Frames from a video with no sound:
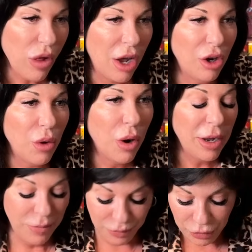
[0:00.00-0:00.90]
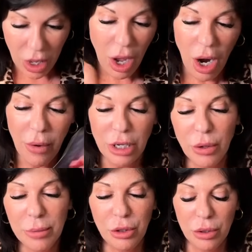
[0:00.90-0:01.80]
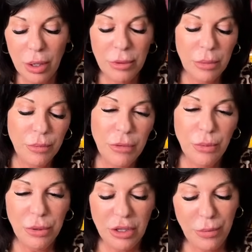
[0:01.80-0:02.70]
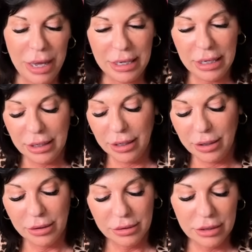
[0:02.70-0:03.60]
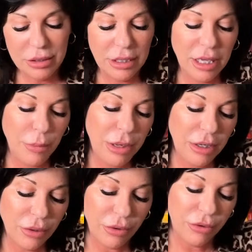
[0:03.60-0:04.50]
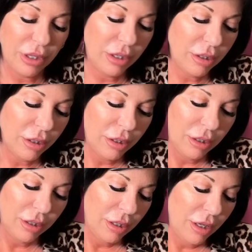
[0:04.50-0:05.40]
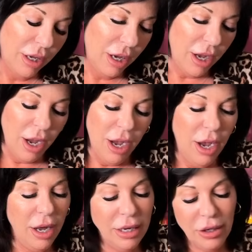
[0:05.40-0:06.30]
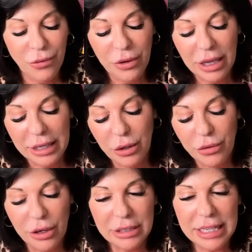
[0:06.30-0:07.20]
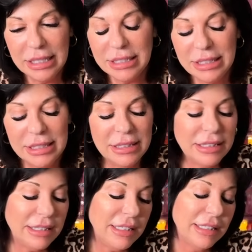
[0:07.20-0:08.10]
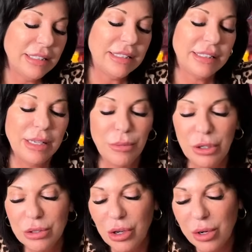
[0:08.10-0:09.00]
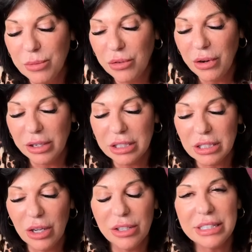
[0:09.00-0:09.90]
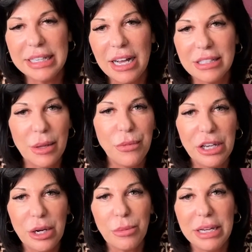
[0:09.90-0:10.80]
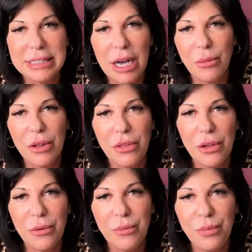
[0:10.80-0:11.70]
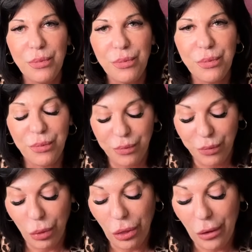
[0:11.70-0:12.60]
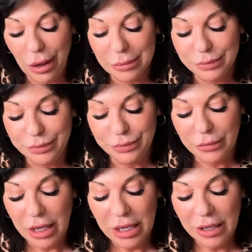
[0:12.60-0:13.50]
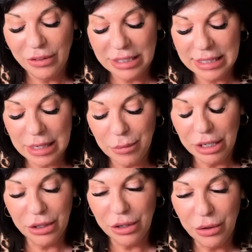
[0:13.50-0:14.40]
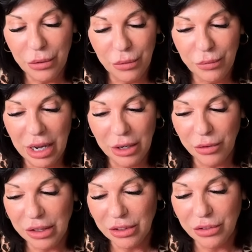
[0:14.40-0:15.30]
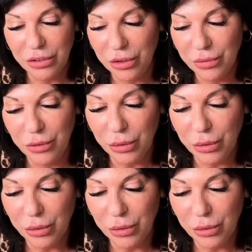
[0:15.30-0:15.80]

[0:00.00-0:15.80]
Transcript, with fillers: I don't know why. All right, you know what I'm going to do? I'm going to, let's put these back in here. There's the King of Pentacles again. I just feel like their intentions is someone who's going to move very slow to see how something here plays out with you. If this is somebody new, I don't think this is your,